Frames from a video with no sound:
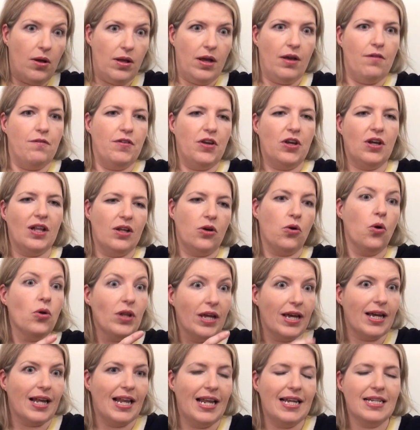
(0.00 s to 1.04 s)
if you call
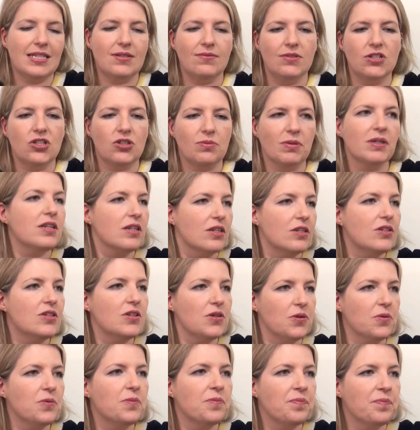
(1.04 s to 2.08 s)
it a collective instrument, can
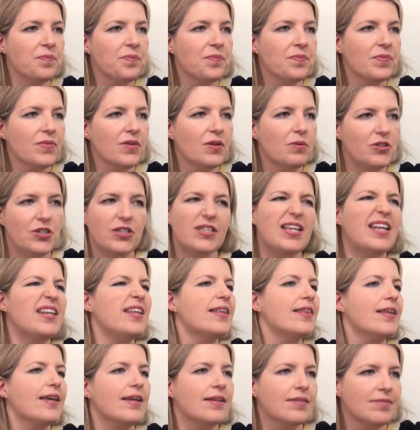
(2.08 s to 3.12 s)
do, mm. which is
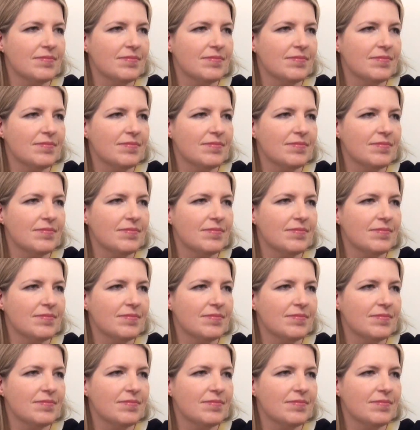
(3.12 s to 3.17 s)
anything.